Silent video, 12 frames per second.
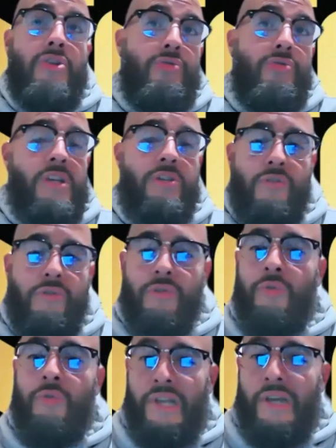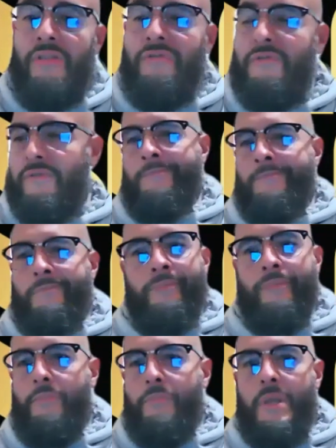you teach through love,
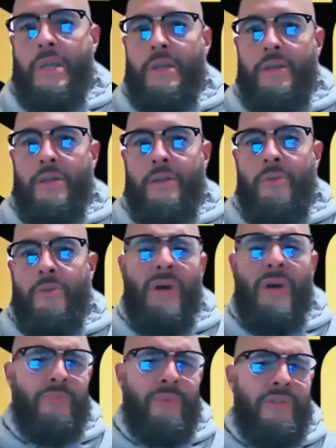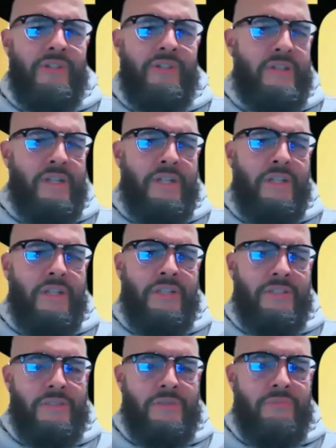and the possibilities are
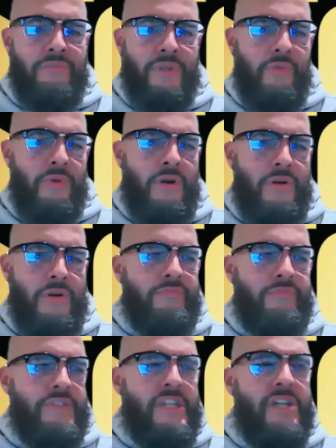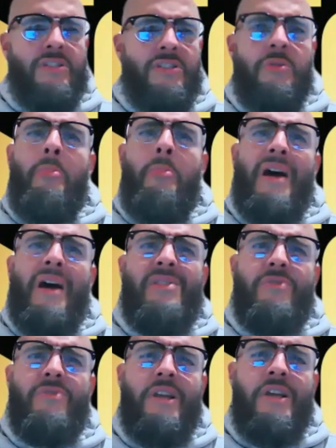endless, but we're all scared to embody
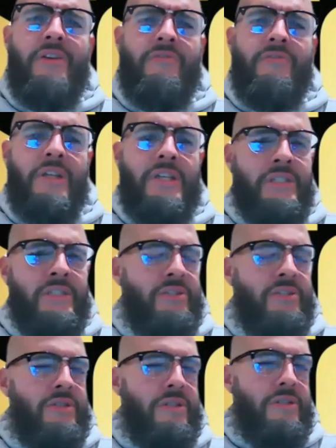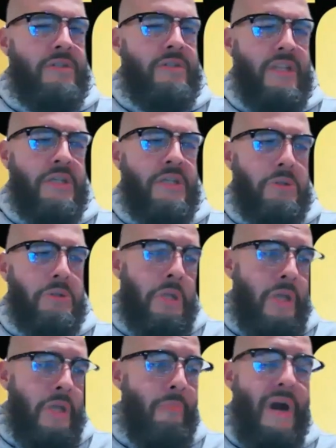what love really is, and I think
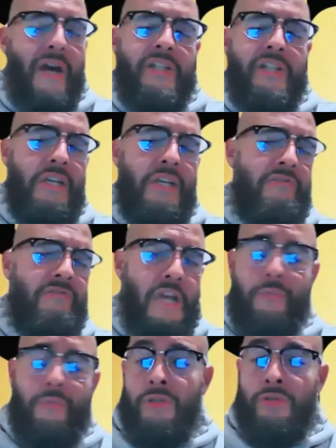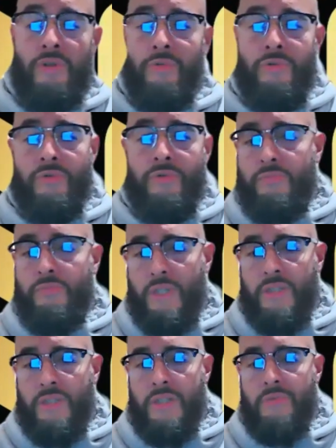embodying love got me in trouble
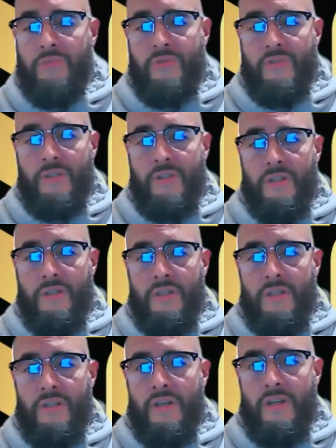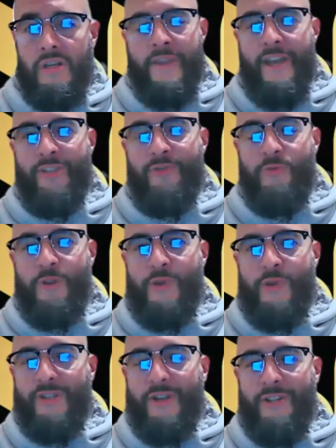at times. And as one of
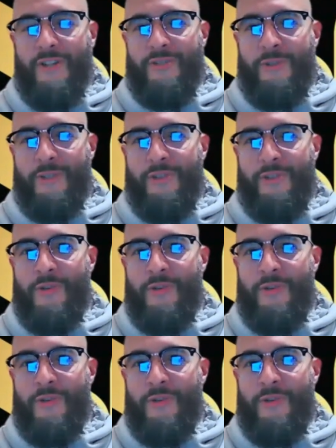my scholars once